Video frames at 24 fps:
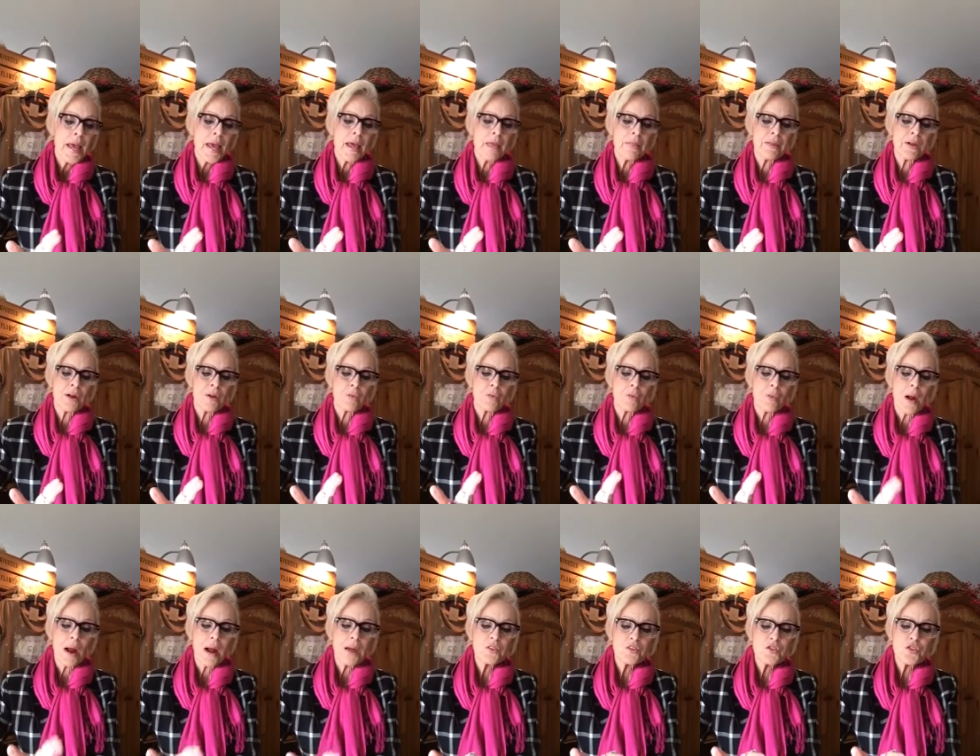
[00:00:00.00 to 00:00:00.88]
and their
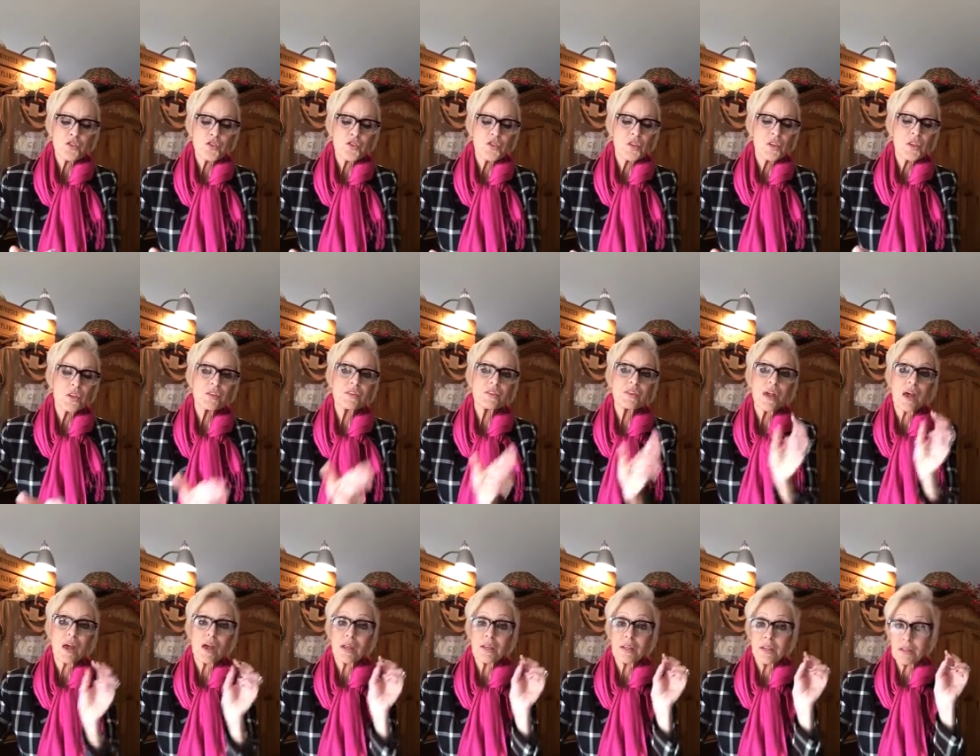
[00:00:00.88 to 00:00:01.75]
righteousness
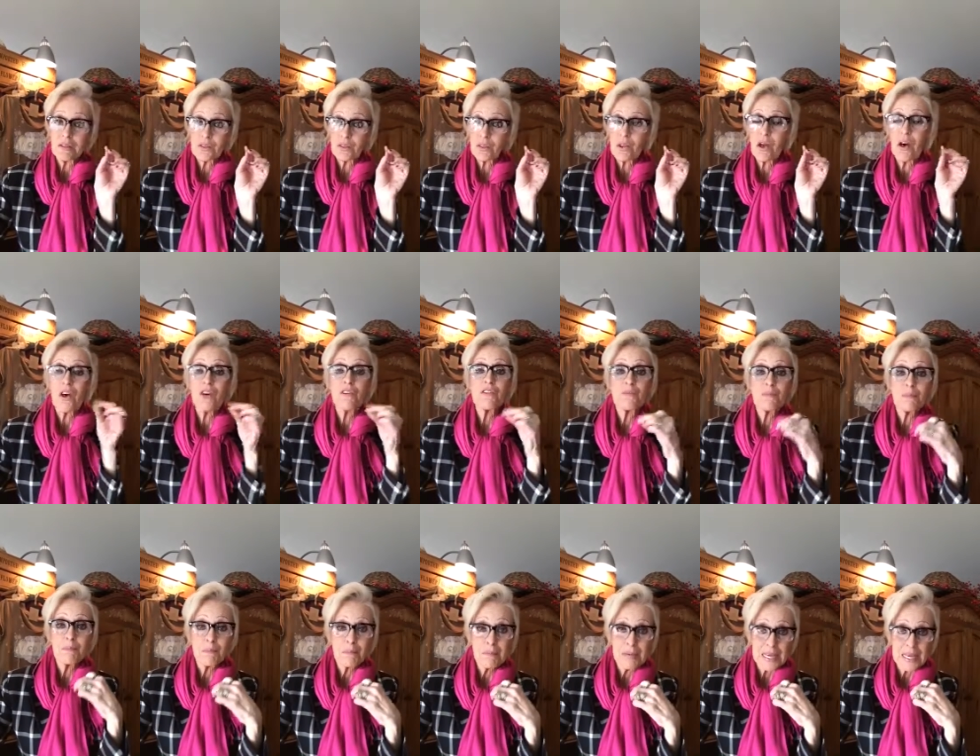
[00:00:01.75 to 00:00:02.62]
is of
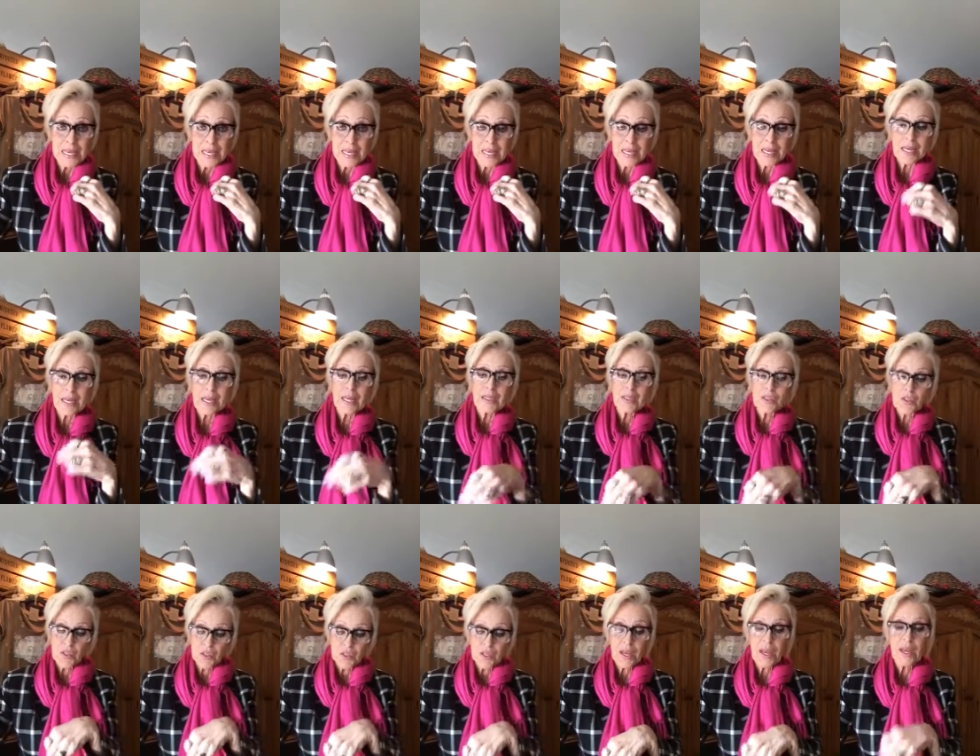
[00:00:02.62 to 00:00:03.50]
me,
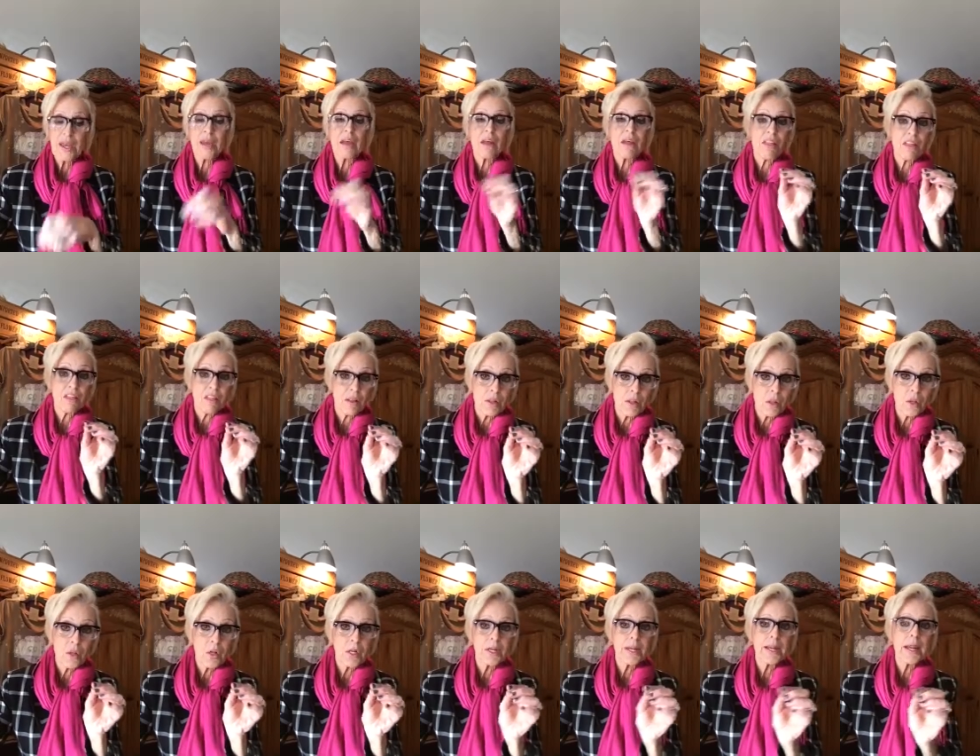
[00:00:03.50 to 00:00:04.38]
saith the
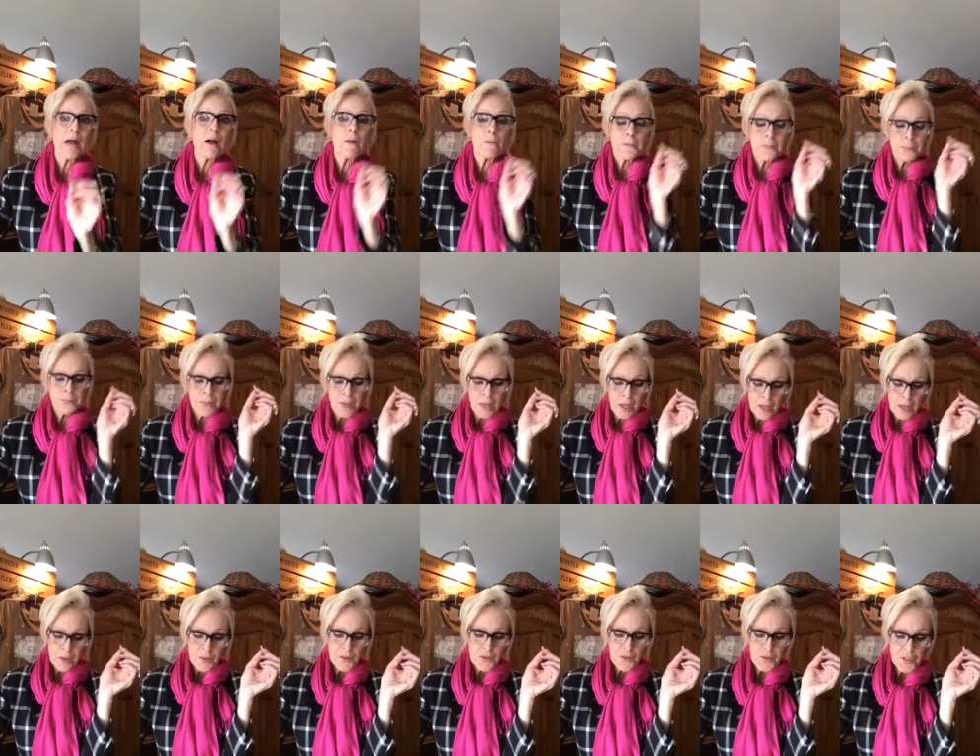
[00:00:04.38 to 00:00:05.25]
Lord. Now,
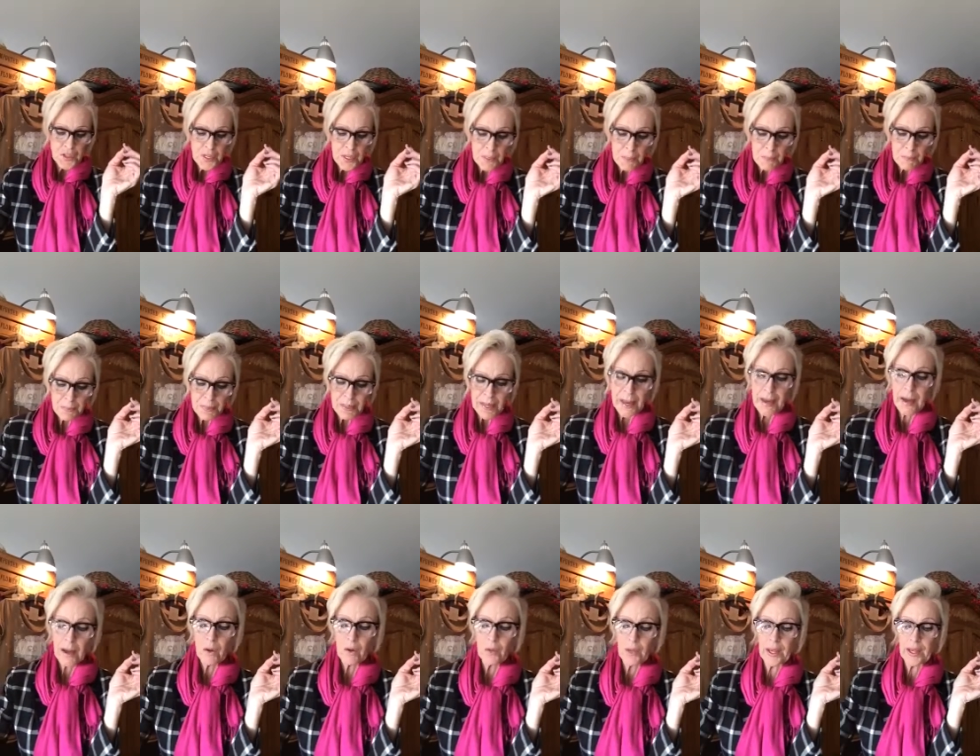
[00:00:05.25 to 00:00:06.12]
skip
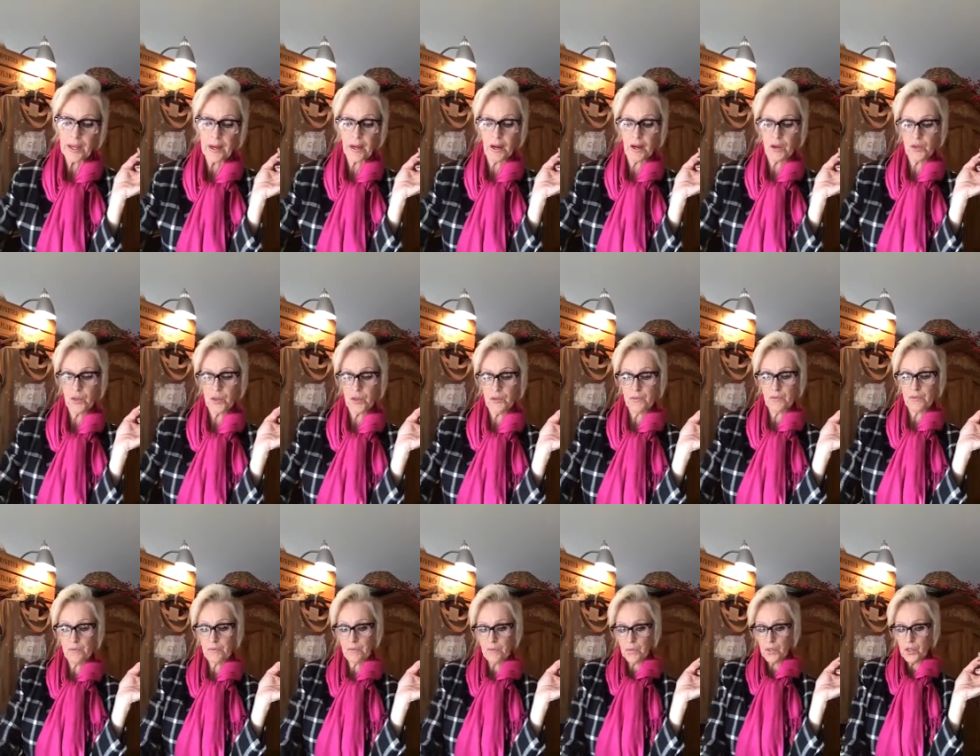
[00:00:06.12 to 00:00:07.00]
down here
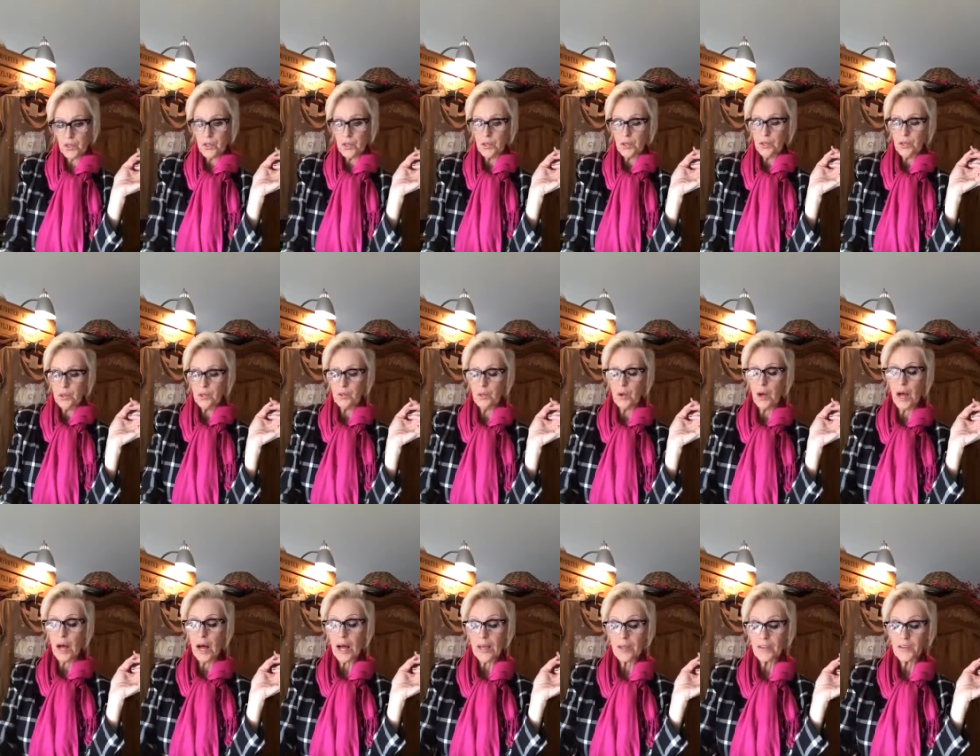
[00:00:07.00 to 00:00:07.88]
to, to
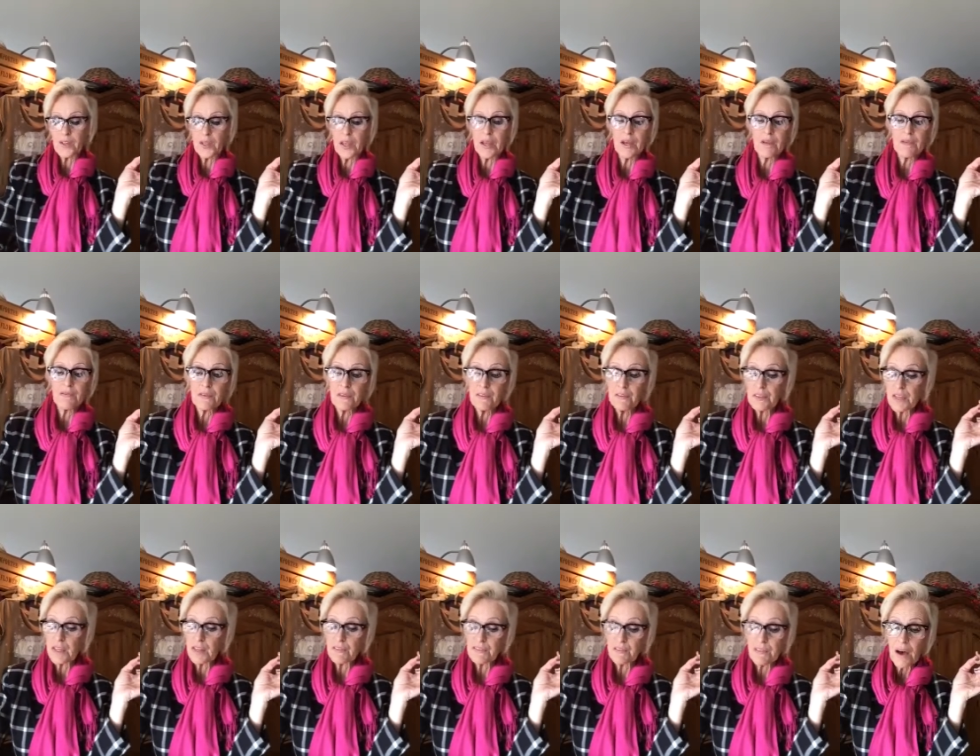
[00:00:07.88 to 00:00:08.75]
Isaiah
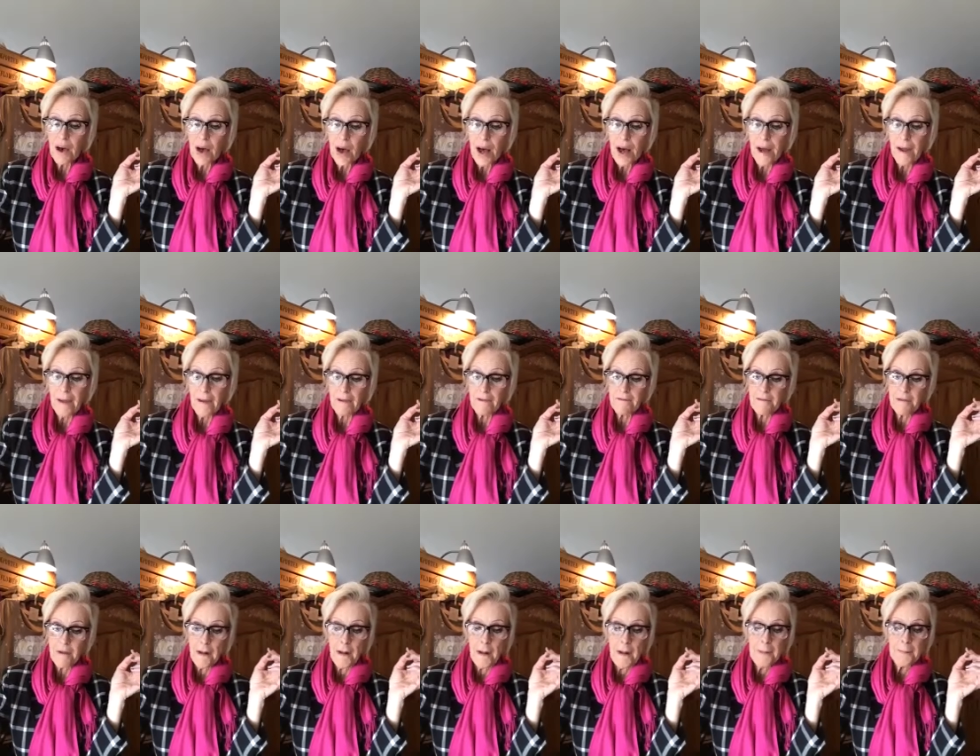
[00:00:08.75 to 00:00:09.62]
55,